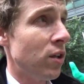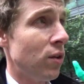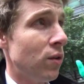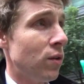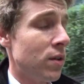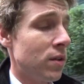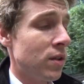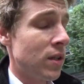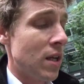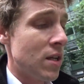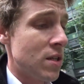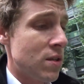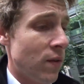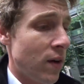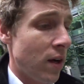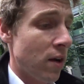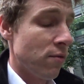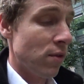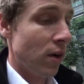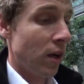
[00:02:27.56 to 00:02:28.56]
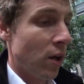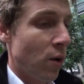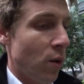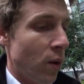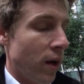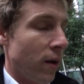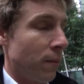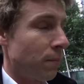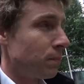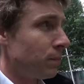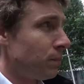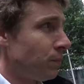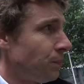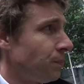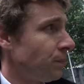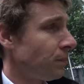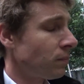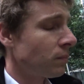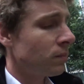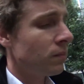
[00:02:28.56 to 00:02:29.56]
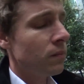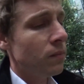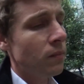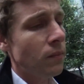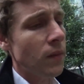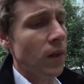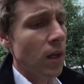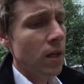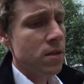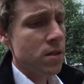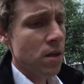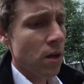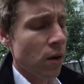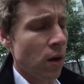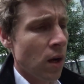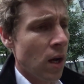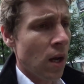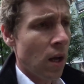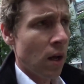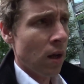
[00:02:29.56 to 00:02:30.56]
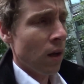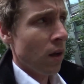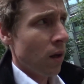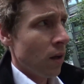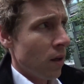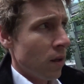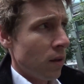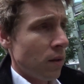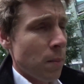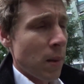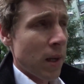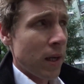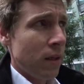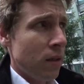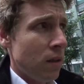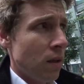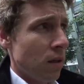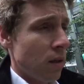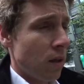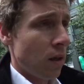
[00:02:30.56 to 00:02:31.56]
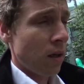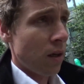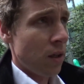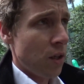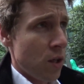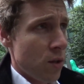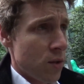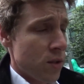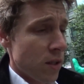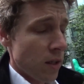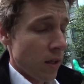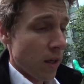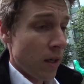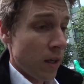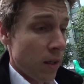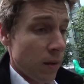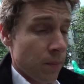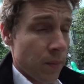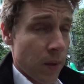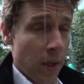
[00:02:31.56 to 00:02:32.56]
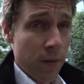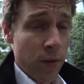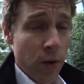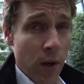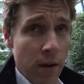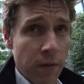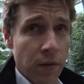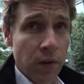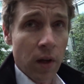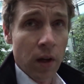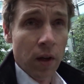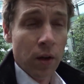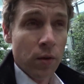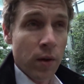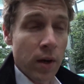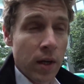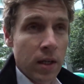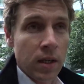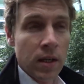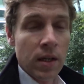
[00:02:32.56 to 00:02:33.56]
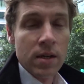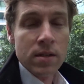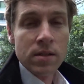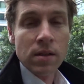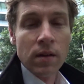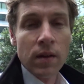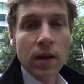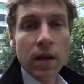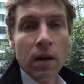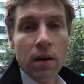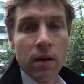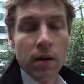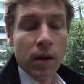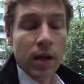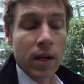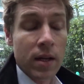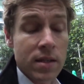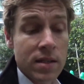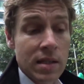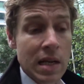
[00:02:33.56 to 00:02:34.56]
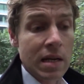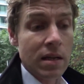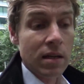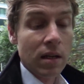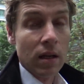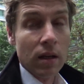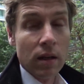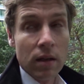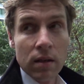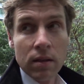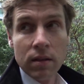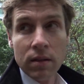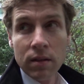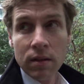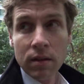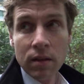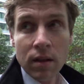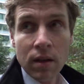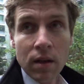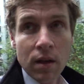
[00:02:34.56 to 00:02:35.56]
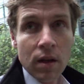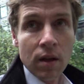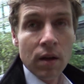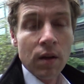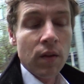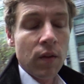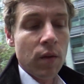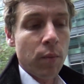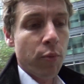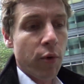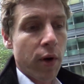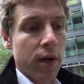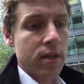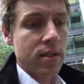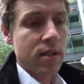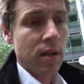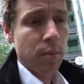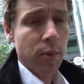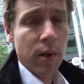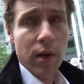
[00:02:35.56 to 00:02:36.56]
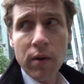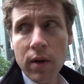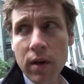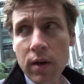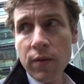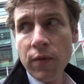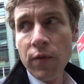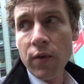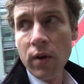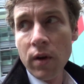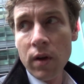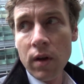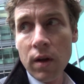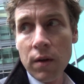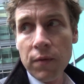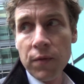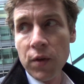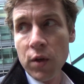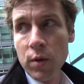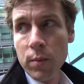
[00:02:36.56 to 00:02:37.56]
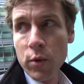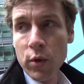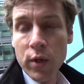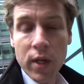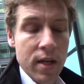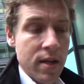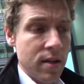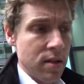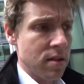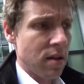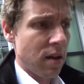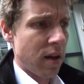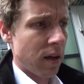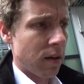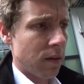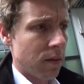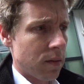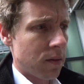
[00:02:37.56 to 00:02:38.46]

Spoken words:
do this video really quick. So, the main news today, if you haven't heard already, is that they are extending the Brexit period for a few more years, like